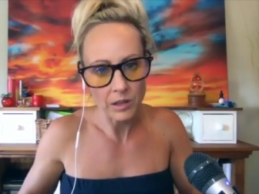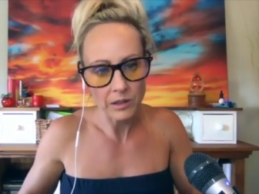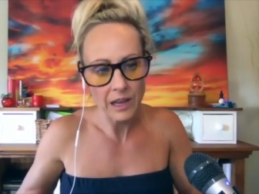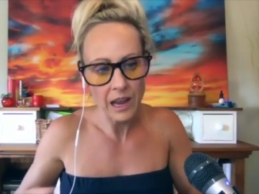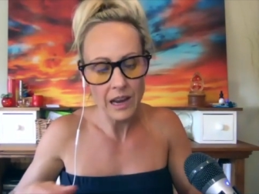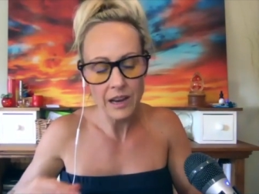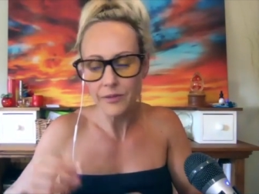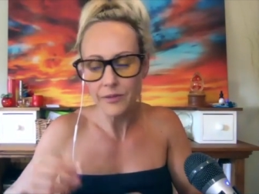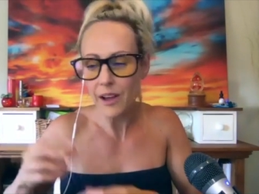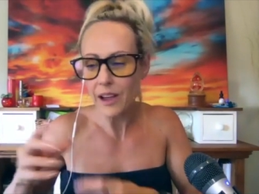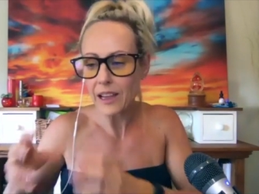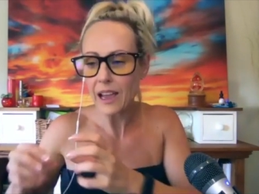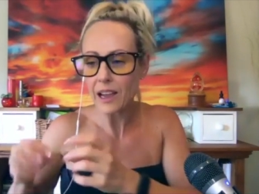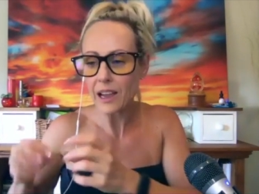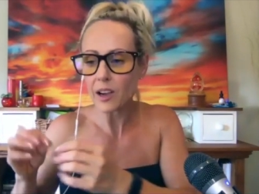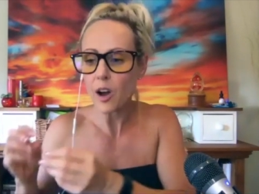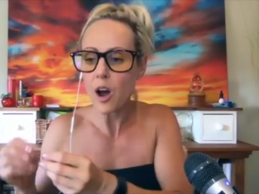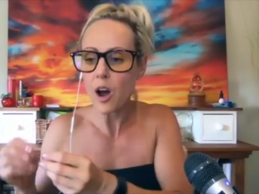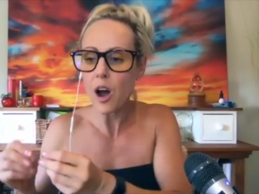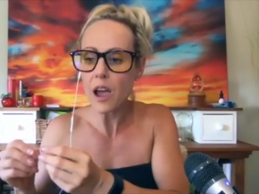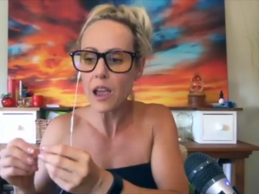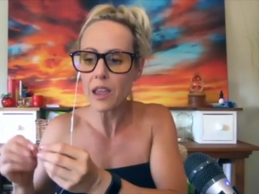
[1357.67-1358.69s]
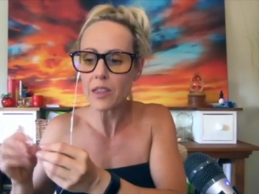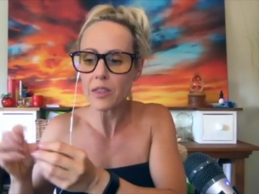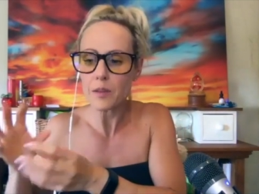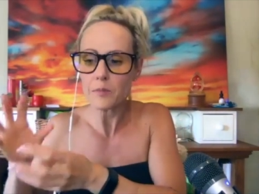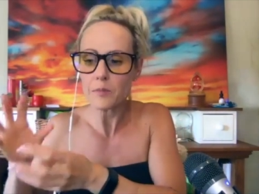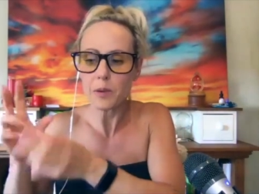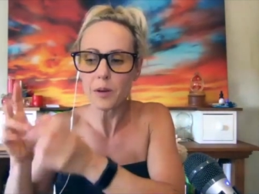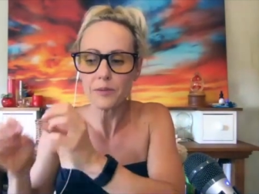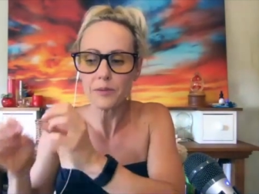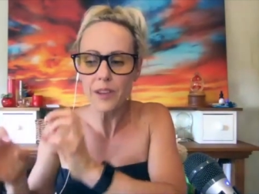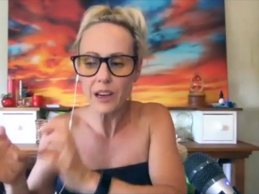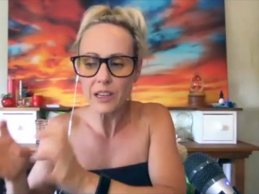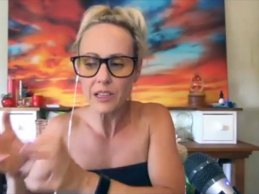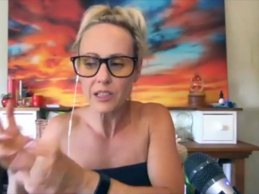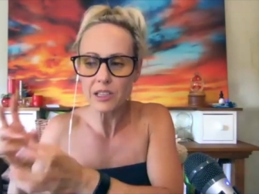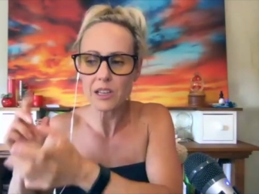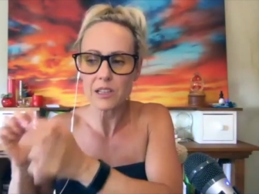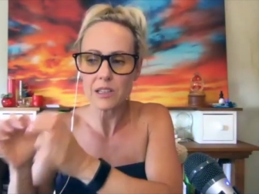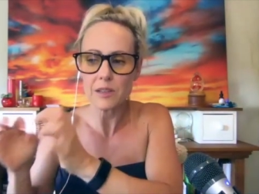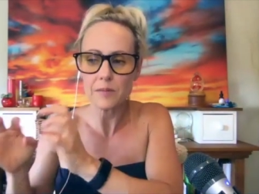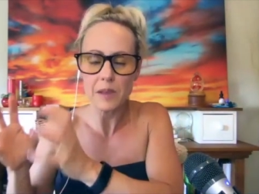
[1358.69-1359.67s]
And if I get caught in the
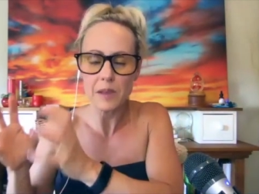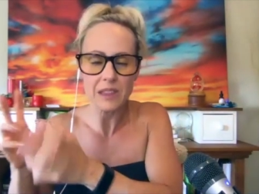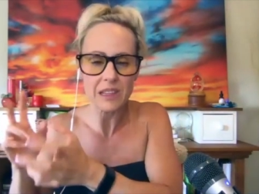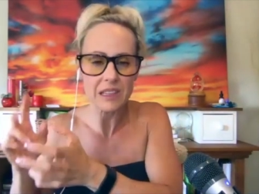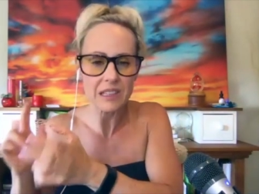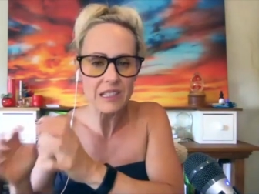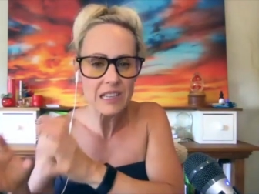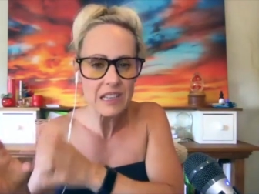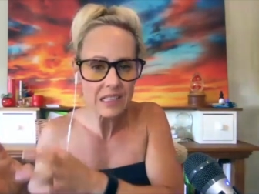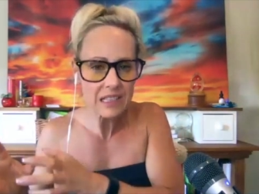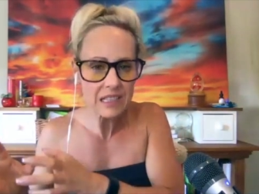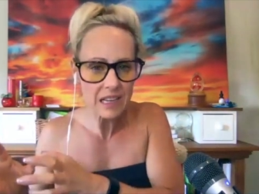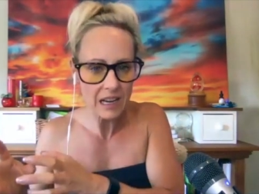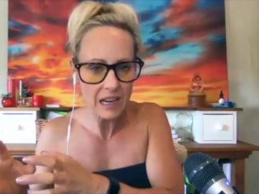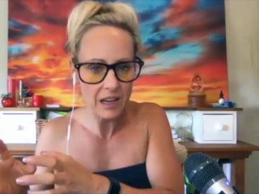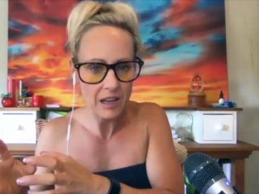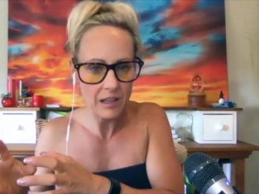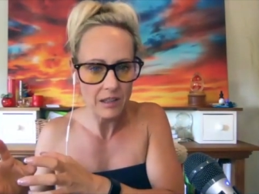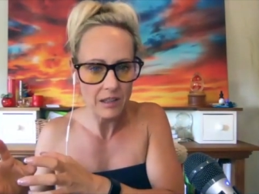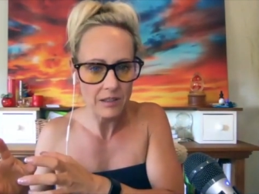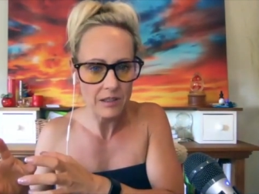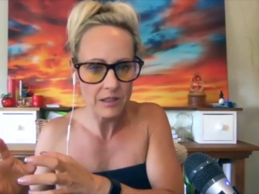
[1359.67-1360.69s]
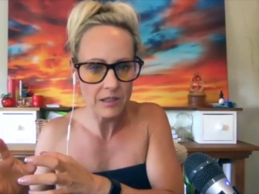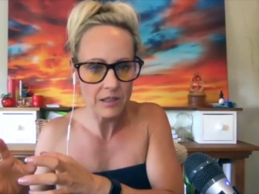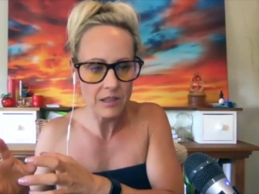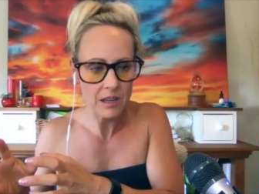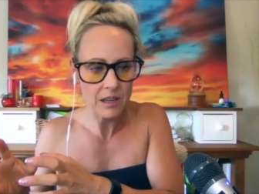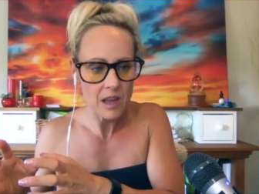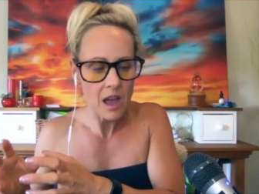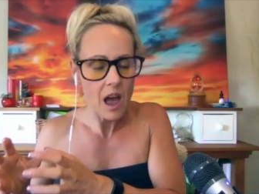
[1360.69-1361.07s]
perfectionism and the details,